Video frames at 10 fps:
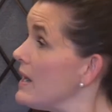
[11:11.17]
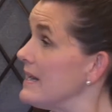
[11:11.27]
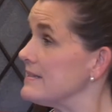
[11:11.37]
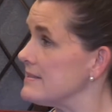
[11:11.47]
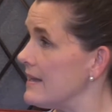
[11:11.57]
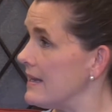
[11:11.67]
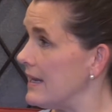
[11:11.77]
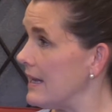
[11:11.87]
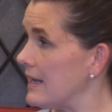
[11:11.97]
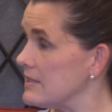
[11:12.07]

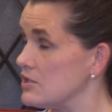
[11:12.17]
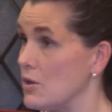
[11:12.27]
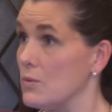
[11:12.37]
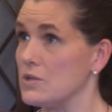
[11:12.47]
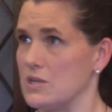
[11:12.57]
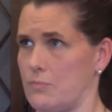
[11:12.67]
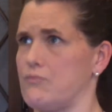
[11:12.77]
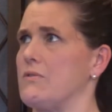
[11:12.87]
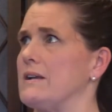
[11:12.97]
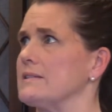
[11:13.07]
isolating and so
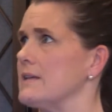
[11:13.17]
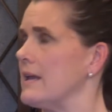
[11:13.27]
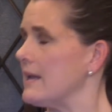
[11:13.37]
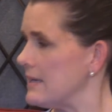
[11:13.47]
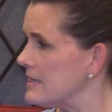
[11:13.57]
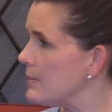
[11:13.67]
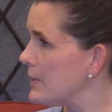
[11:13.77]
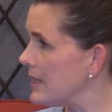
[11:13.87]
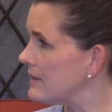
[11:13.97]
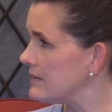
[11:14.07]
depressing and
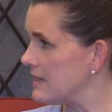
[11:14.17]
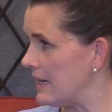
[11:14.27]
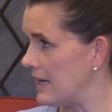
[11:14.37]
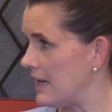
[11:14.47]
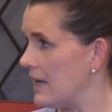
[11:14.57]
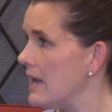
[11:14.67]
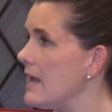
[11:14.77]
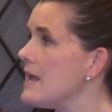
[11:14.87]
debilitating.